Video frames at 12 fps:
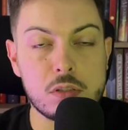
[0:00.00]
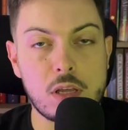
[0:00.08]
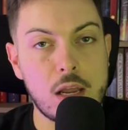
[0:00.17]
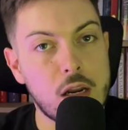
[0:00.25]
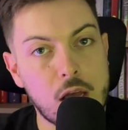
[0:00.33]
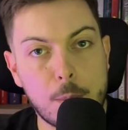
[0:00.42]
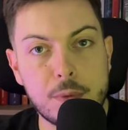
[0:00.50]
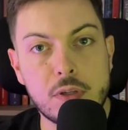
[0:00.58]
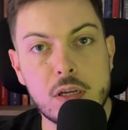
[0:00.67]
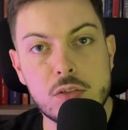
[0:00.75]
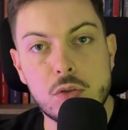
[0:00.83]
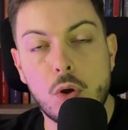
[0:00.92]
And a couple
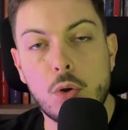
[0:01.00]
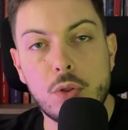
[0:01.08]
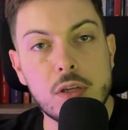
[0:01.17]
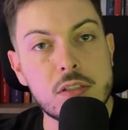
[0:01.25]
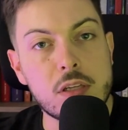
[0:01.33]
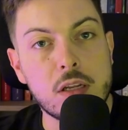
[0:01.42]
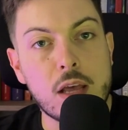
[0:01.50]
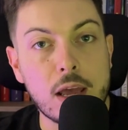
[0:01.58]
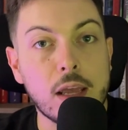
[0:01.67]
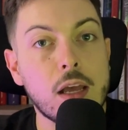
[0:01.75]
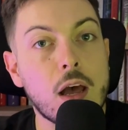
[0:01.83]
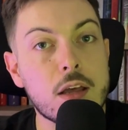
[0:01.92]
days ago, they said,
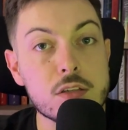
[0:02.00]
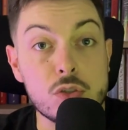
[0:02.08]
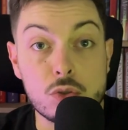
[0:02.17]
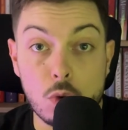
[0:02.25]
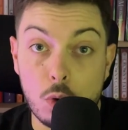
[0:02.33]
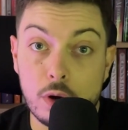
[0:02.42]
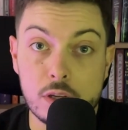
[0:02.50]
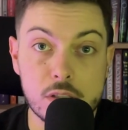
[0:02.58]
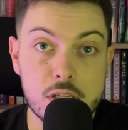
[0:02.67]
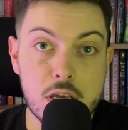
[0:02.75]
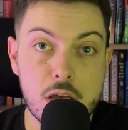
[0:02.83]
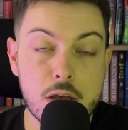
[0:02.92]
hey guys, Sora is
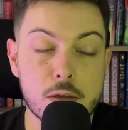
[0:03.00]
here.